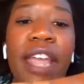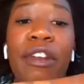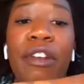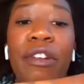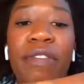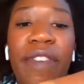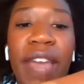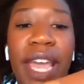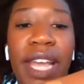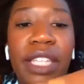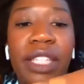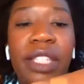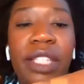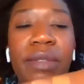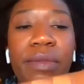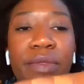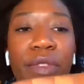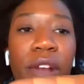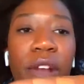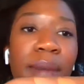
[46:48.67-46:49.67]

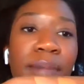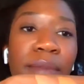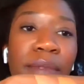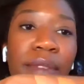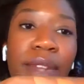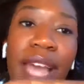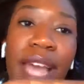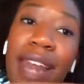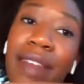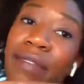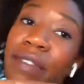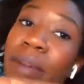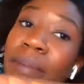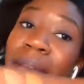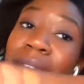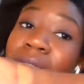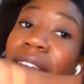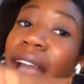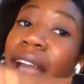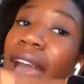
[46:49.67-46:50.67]
interface from kind of no
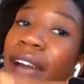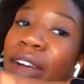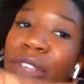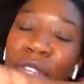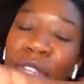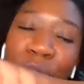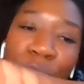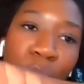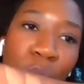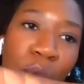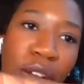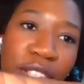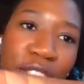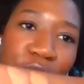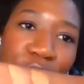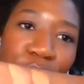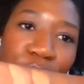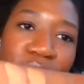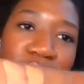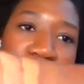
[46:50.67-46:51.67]
matter how you
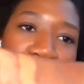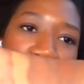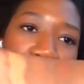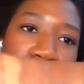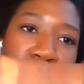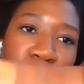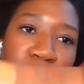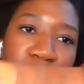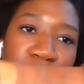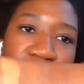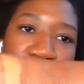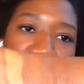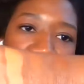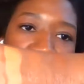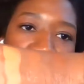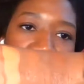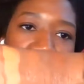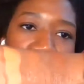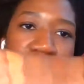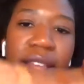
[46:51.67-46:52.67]
want to find your perfect
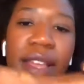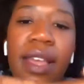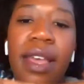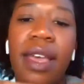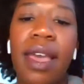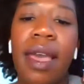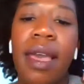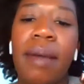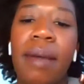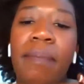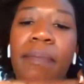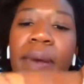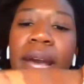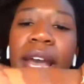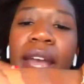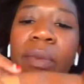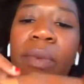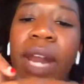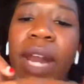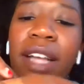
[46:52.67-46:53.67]
shade.
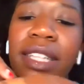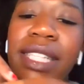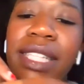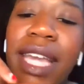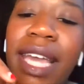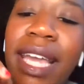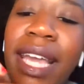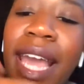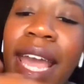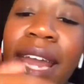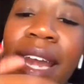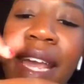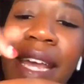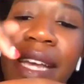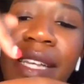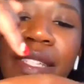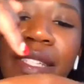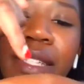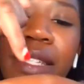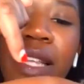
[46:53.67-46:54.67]
But what I'll say again
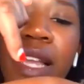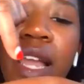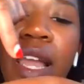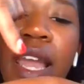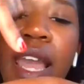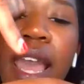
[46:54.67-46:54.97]
is